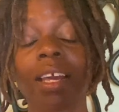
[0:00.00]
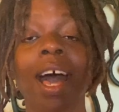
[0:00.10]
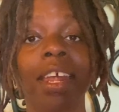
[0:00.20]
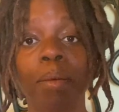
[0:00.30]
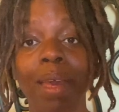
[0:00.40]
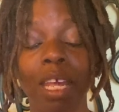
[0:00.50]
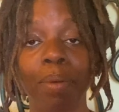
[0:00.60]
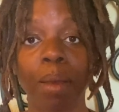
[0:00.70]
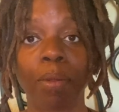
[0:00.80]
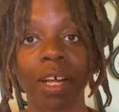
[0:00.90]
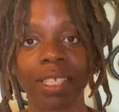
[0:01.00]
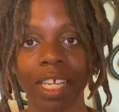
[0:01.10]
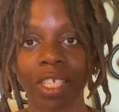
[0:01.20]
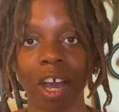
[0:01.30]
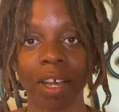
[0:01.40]
Guiding many people on
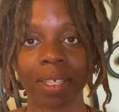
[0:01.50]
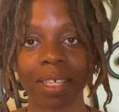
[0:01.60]
detoxes,